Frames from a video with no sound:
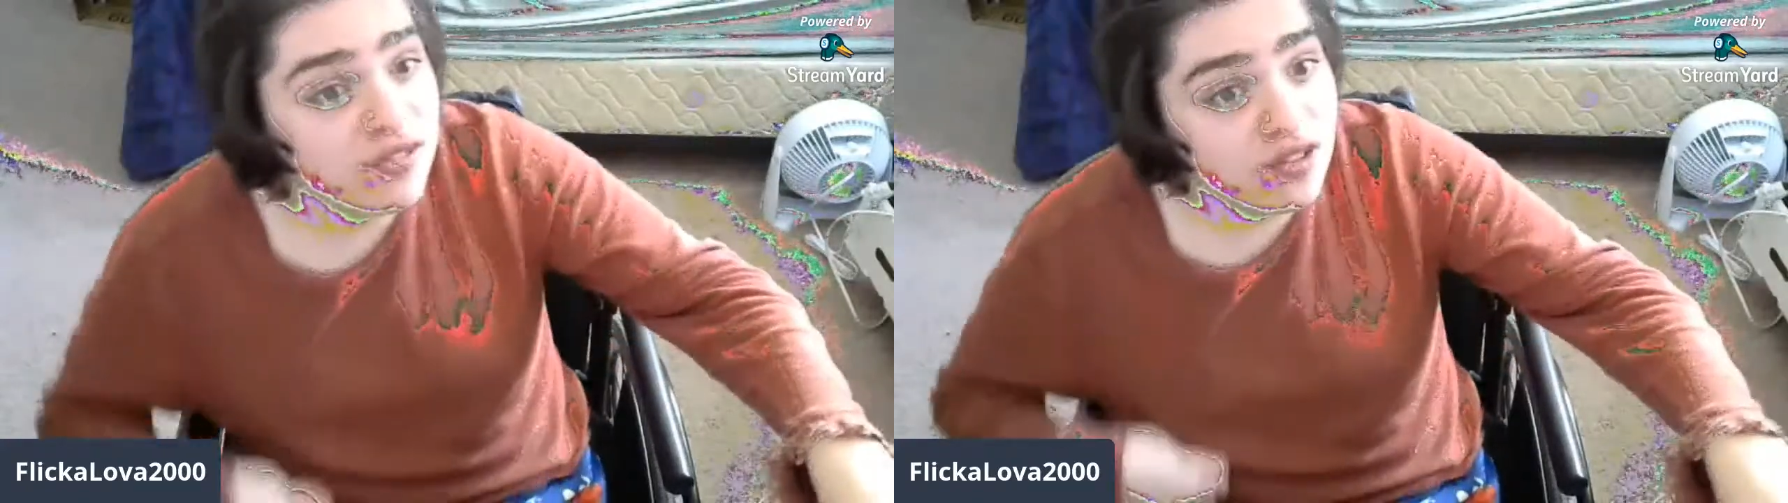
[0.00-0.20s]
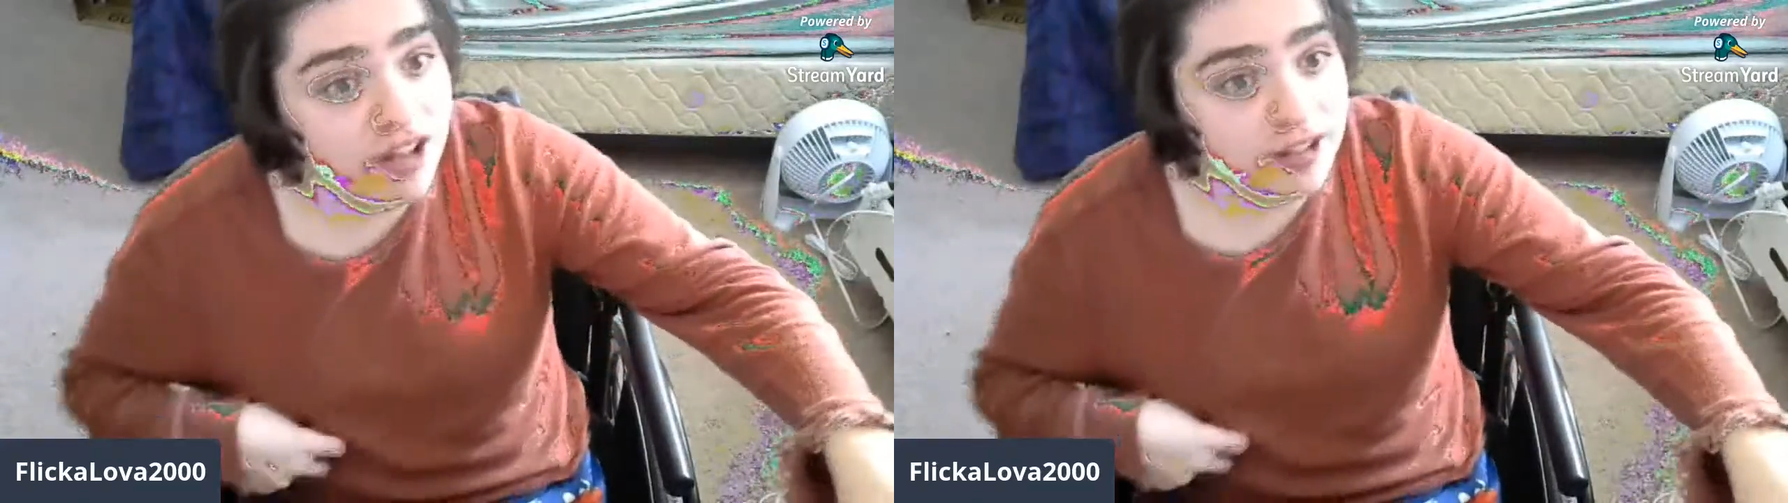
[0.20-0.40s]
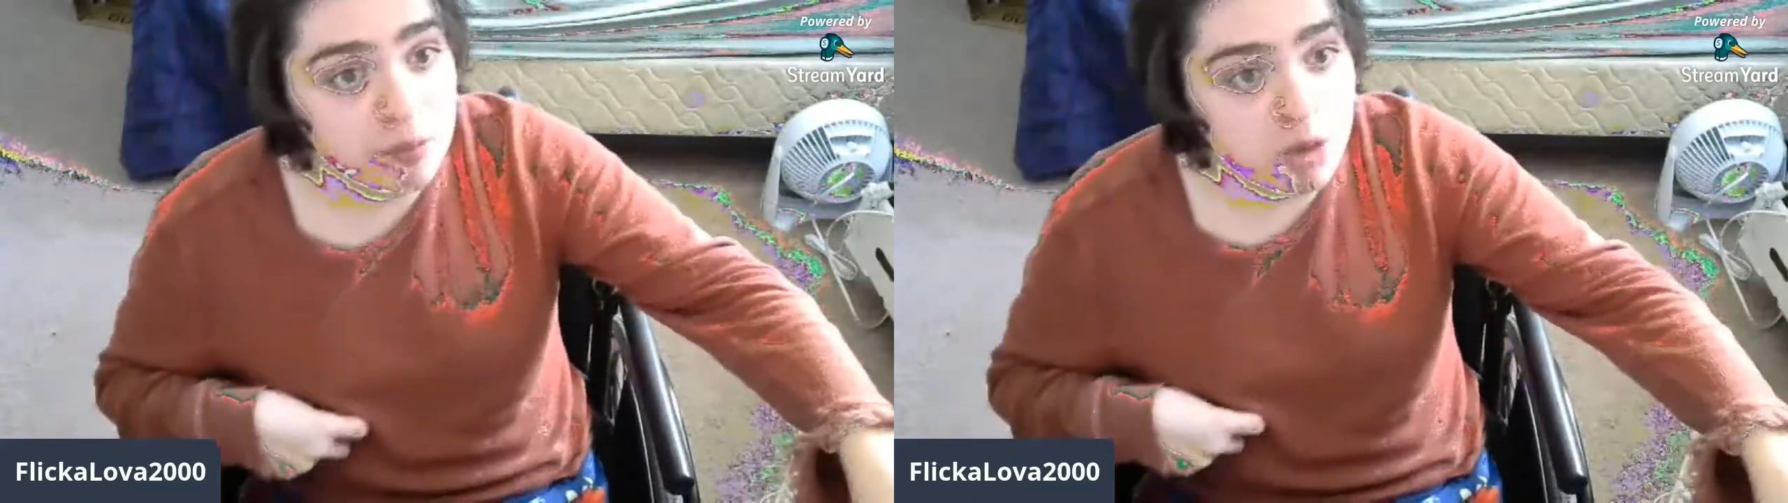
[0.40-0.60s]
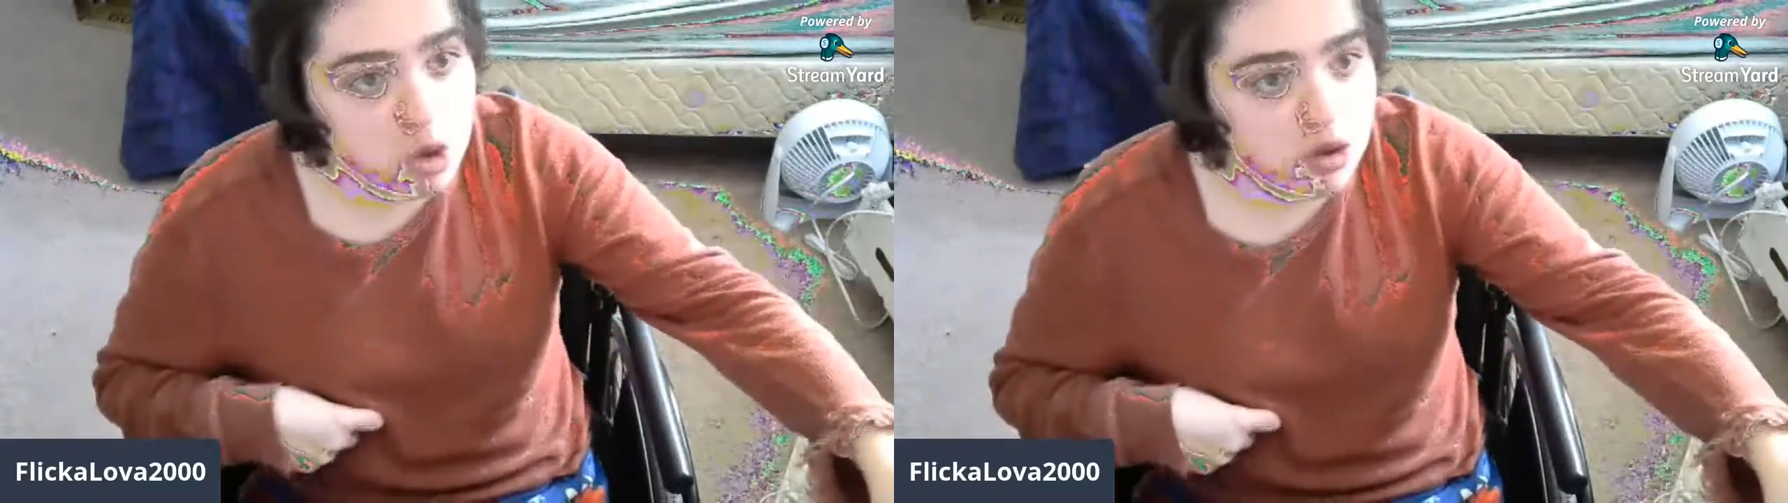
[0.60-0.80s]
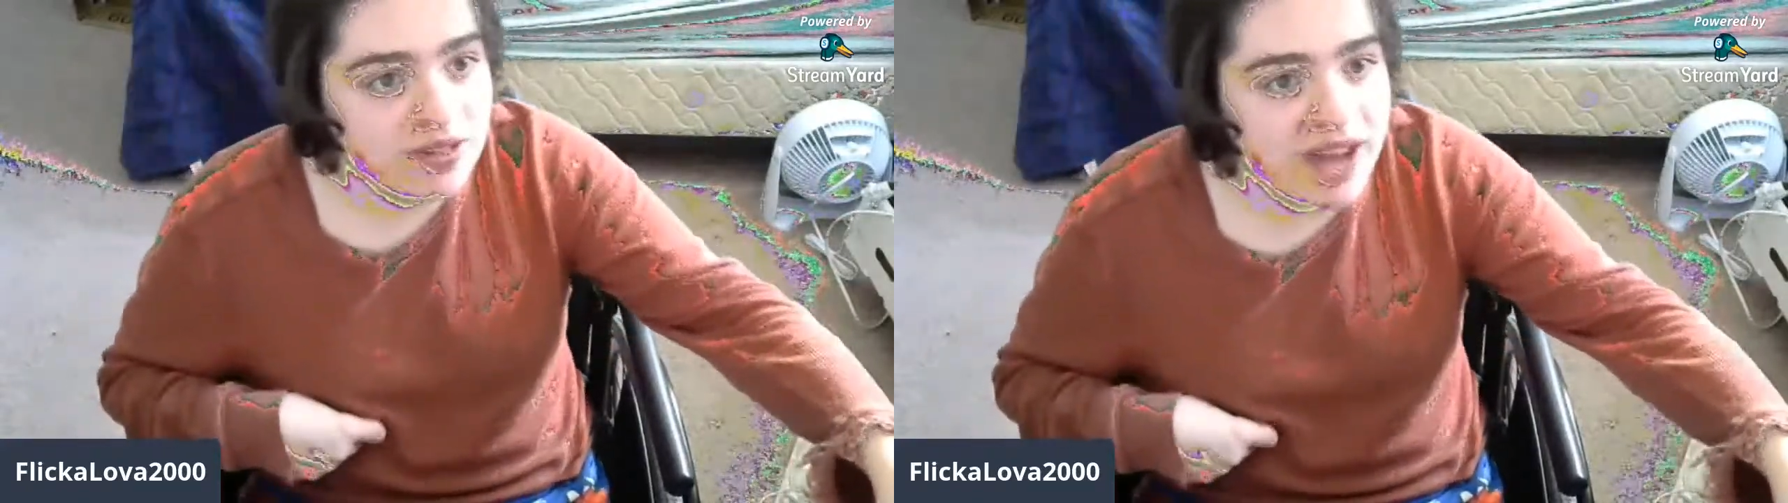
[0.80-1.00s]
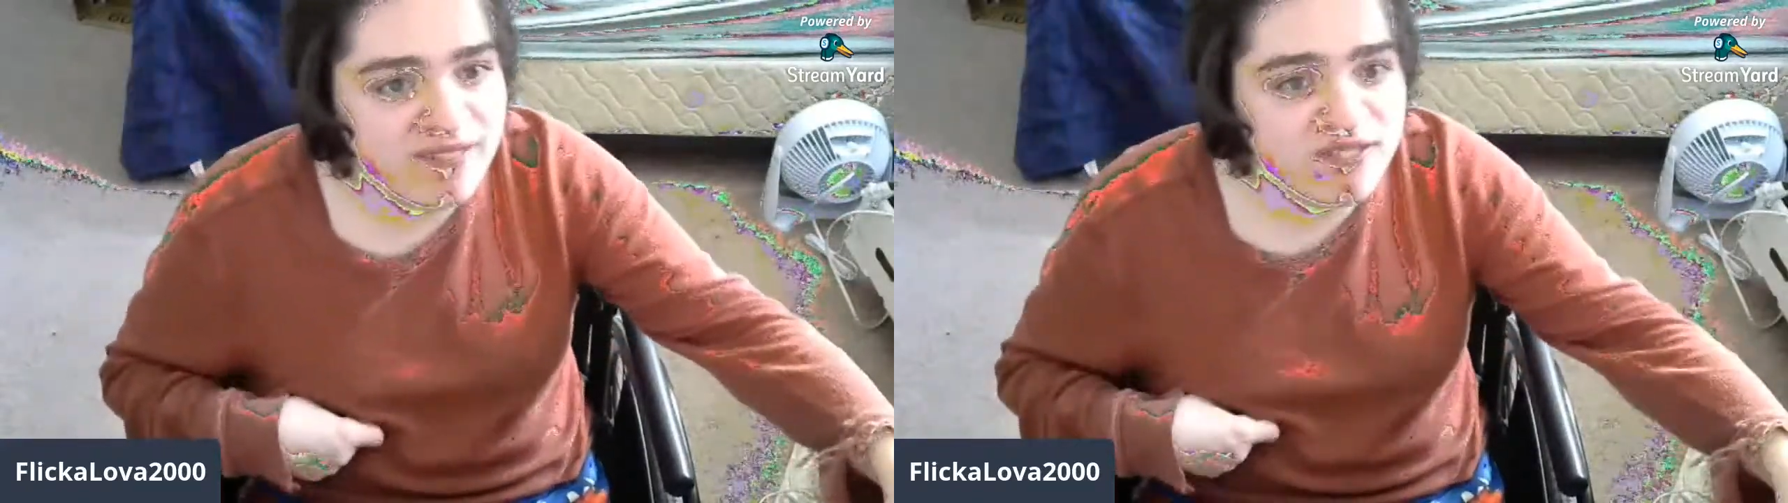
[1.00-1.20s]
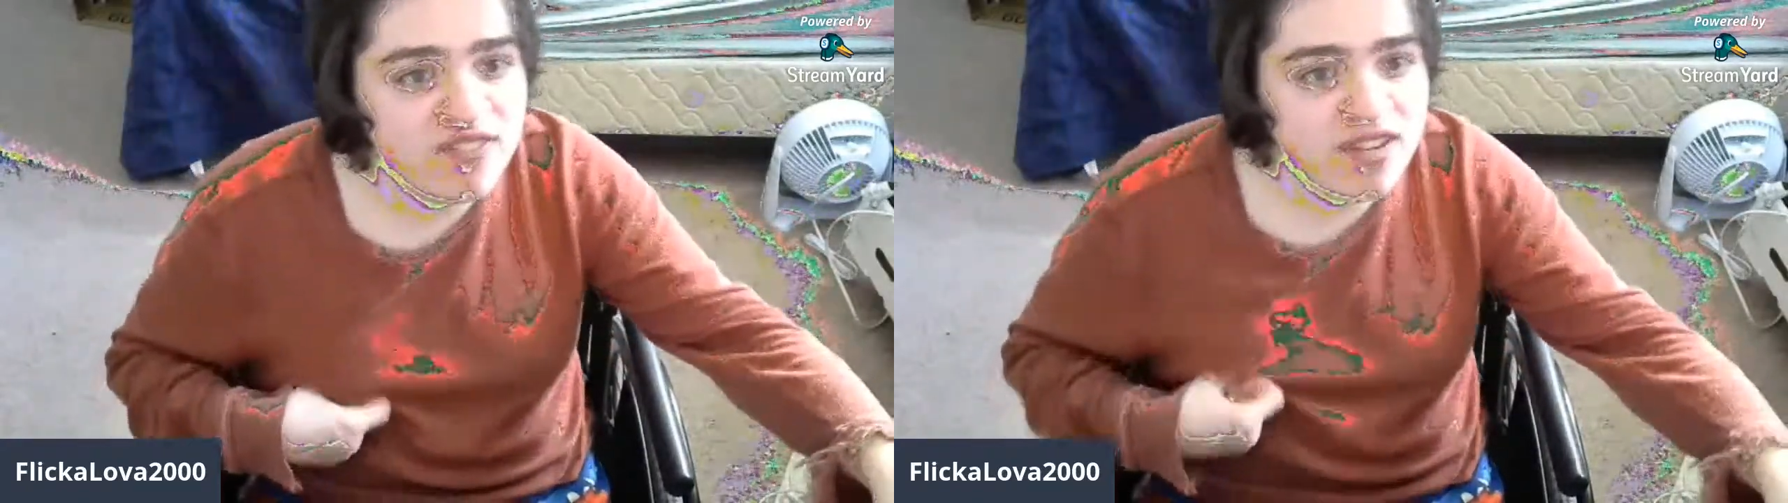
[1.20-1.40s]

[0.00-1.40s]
saw the prototype